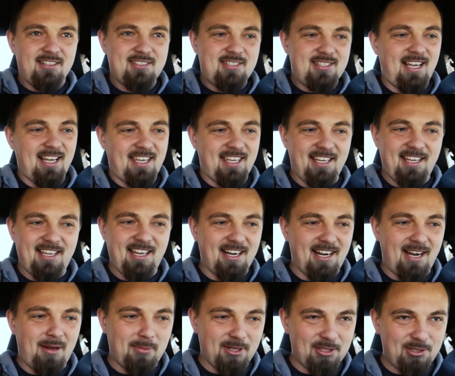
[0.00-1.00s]
Second
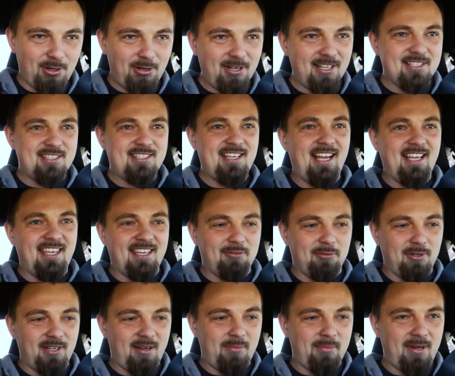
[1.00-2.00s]
gear. I'm gonna do it in
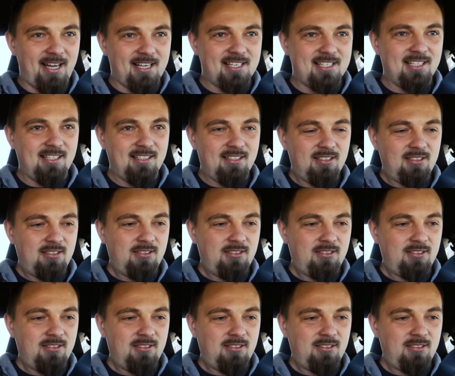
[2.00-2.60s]
second when I mass it.